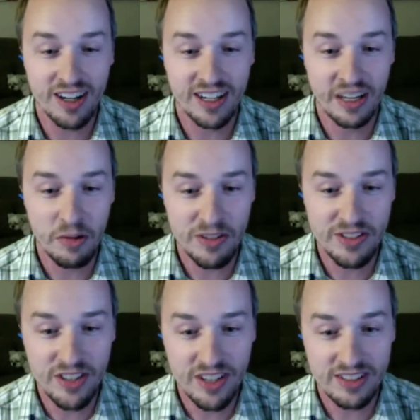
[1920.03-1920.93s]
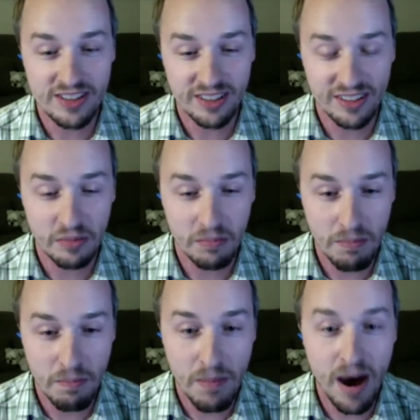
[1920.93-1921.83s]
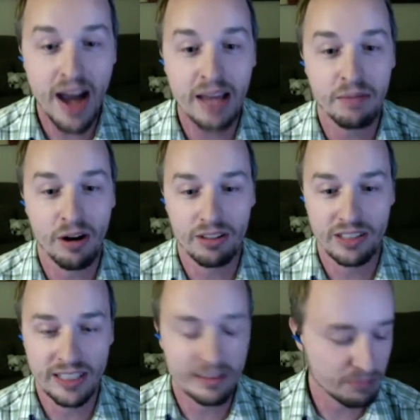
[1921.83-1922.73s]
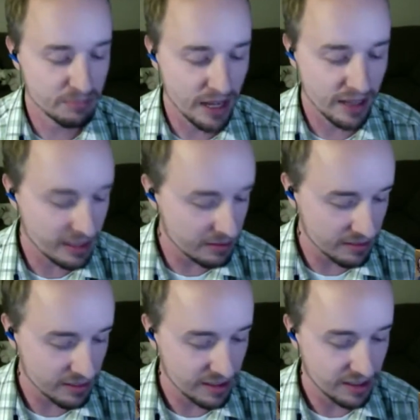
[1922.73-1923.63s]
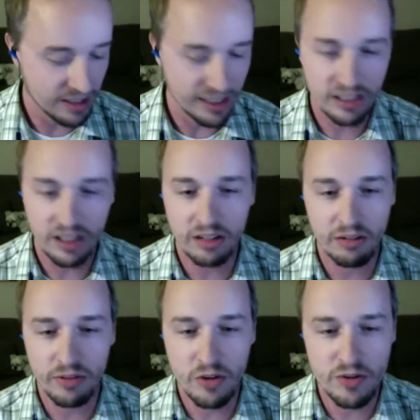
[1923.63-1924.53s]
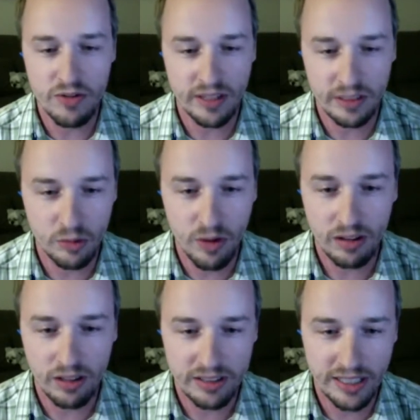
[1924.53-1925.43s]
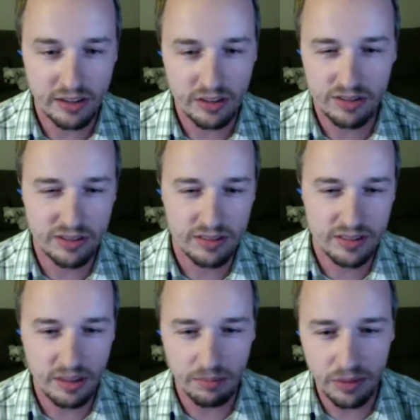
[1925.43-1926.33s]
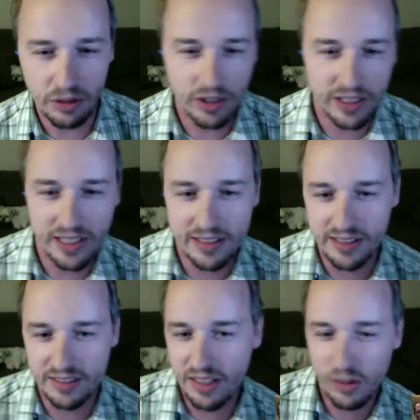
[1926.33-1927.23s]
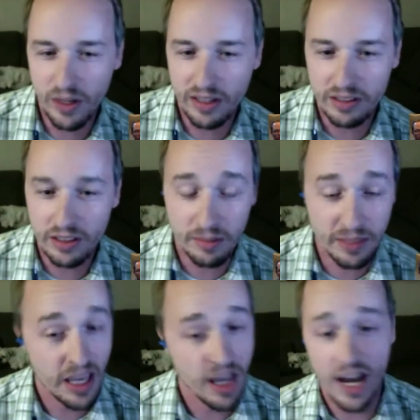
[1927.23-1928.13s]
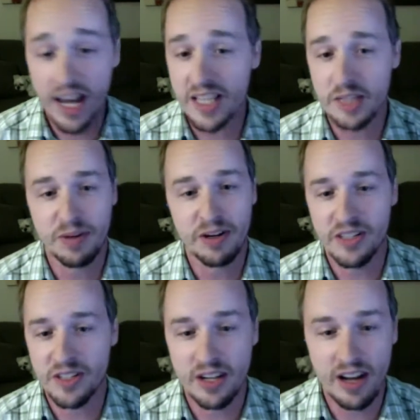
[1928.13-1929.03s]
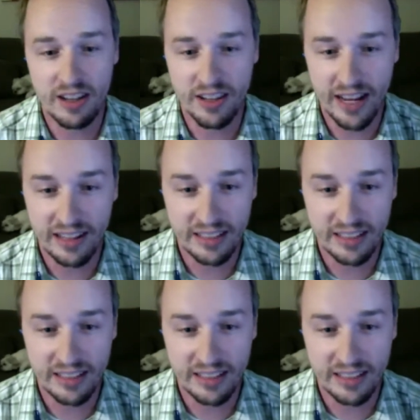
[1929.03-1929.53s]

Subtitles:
It was just mind-boggling, and I think like a lot of reviews like dwell on like there's some blurriness and it's not quite clear. I'm like, I experienced none of that.